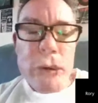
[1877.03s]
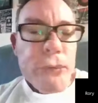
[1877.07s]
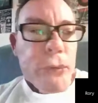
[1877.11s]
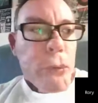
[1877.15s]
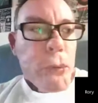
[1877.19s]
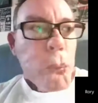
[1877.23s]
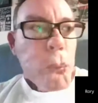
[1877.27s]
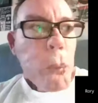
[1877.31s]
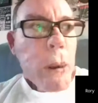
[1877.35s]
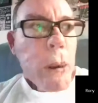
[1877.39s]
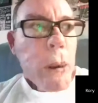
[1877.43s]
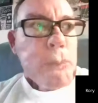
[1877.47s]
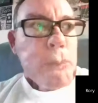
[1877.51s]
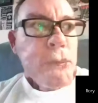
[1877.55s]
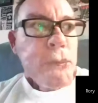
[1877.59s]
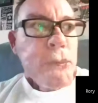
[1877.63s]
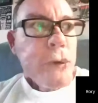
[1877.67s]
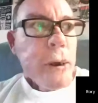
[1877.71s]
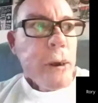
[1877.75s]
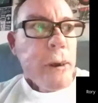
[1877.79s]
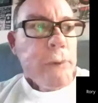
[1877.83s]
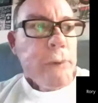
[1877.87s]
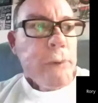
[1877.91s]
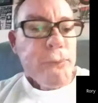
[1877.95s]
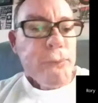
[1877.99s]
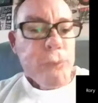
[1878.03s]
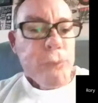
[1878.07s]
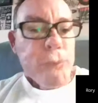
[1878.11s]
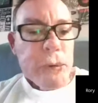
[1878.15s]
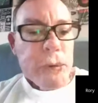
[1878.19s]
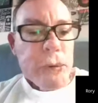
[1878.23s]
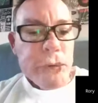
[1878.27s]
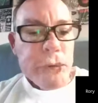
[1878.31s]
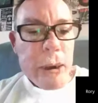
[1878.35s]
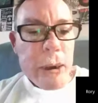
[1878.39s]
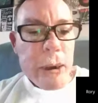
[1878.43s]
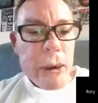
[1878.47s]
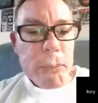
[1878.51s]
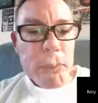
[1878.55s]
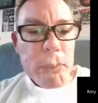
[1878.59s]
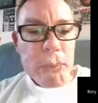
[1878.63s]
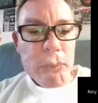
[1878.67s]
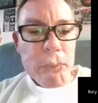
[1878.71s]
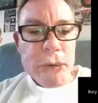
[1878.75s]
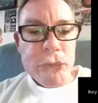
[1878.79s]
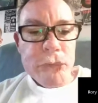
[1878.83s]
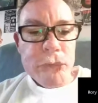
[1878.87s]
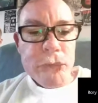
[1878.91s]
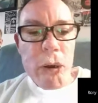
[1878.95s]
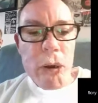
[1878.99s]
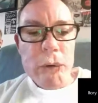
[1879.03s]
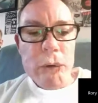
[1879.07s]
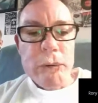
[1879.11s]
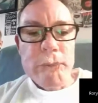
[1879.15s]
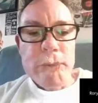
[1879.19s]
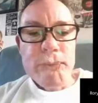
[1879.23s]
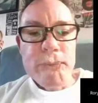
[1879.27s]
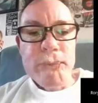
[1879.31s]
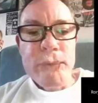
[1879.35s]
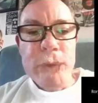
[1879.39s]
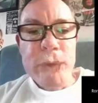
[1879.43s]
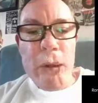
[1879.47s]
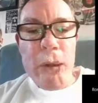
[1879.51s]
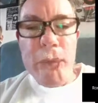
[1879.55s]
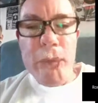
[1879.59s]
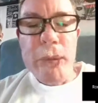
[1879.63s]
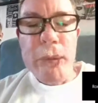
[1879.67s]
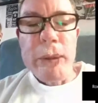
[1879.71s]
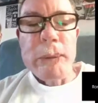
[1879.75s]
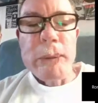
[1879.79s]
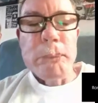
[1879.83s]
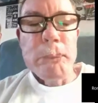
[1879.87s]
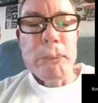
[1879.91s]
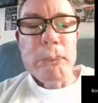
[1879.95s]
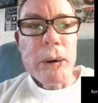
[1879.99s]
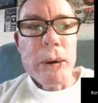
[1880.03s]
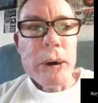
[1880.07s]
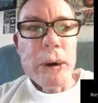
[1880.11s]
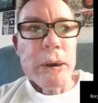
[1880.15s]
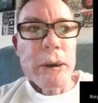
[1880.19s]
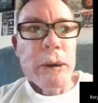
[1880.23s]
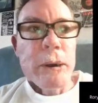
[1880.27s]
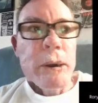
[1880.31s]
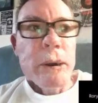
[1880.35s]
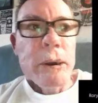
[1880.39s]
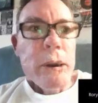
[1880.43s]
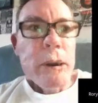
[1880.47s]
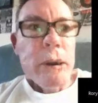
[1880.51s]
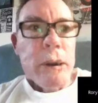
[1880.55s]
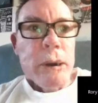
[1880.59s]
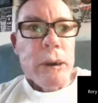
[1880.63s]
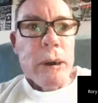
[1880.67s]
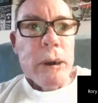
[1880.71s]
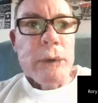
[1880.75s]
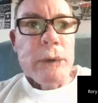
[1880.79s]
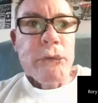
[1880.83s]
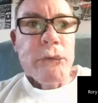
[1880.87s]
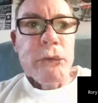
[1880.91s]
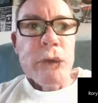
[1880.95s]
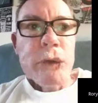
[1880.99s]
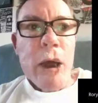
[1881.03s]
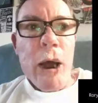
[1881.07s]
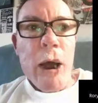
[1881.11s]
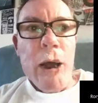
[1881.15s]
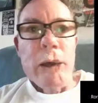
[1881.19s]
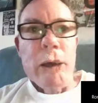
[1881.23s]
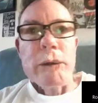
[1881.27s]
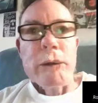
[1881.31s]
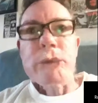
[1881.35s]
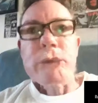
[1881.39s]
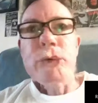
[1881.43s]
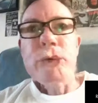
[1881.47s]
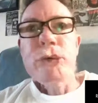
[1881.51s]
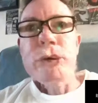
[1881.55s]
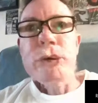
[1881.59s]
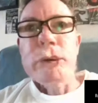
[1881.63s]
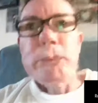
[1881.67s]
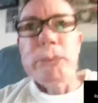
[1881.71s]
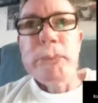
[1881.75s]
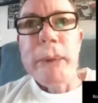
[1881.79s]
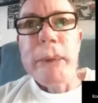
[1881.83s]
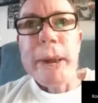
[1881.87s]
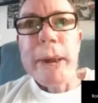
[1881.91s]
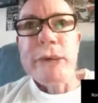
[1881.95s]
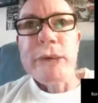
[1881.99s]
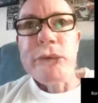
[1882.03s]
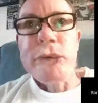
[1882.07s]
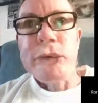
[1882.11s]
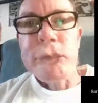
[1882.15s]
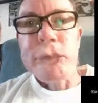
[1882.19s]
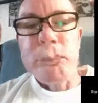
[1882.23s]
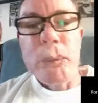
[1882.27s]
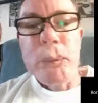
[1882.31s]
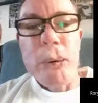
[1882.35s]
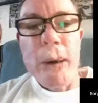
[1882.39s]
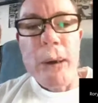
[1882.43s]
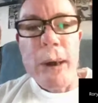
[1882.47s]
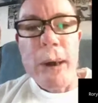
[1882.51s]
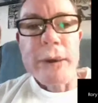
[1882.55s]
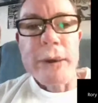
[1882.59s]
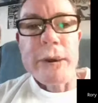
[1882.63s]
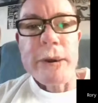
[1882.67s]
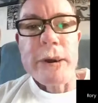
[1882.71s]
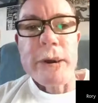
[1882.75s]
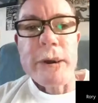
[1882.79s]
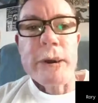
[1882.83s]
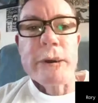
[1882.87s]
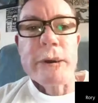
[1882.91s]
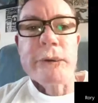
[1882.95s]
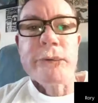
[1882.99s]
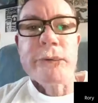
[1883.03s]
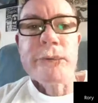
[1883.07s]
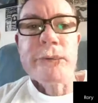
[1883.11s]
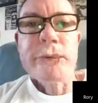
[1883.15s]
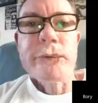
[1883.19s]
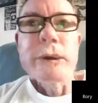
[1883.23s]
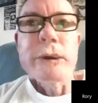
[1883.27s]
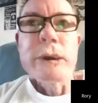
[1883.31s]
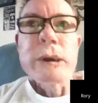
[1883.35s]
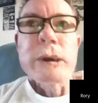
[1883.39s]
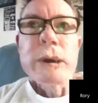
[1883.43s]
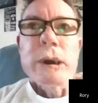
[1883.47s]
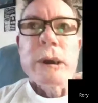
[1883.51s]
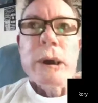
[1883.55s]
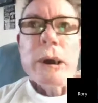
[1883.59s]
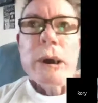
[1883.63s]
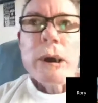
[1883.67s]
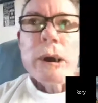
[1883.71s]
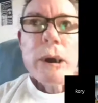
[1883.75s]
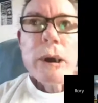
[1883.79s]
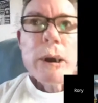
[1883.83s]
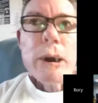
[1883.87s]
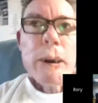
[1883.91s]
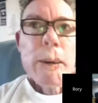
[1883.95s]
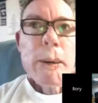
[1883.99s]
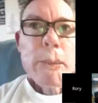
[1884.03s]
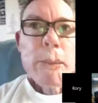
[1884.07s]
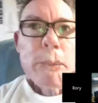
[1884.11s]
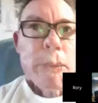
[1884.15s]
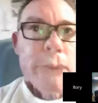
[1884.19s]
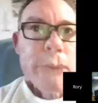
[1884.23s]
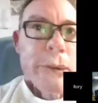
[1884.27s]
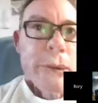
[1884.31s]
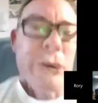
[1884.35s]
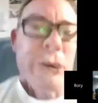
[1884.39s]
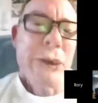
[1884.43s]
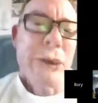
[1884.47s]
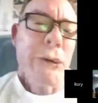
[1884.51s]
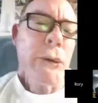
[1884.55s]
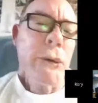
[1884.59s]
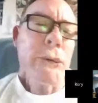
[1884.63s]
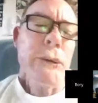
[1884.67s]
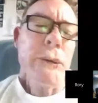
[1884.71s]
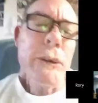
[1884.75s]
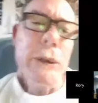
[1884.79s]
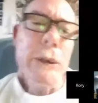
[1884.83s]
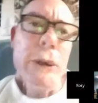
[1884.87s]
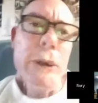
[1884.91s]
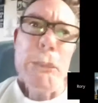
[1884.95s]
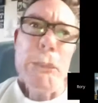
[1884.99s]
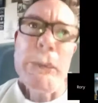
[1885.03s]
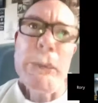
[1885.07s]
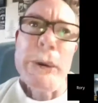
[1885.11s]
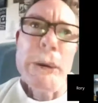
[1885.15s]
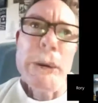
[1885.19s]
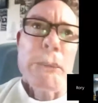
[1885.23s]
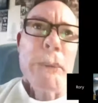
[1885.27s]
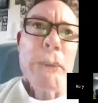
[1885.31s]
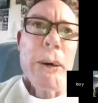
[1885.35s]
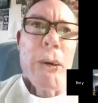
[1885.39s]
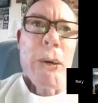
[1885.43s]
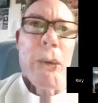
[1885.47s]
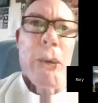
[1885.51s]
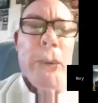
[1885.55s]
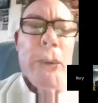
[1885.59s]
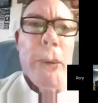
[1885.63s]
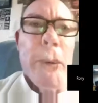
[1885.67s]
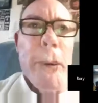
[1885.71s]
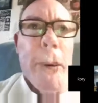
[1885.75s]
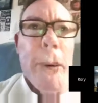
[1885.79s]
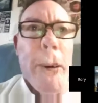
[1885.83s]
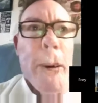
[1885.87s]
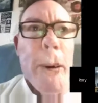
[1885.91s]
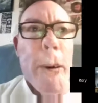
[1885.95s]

if you look at their website, for example, they talk of nothing but oncology-based products. They take a little bit about